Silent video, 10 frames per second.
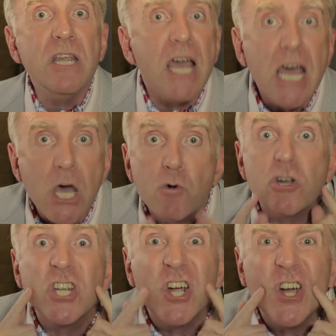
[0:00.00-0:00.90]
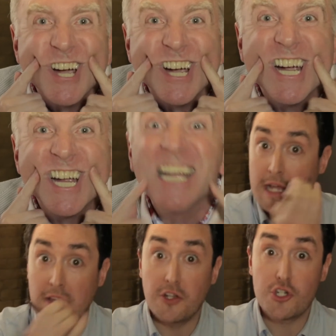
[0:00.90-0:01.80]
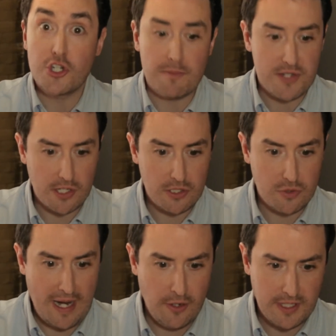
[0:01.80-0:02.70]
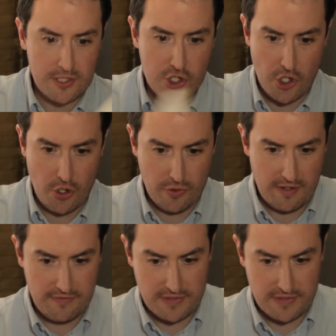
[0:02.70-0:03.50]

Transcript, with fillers: hour The ship's aground on shore of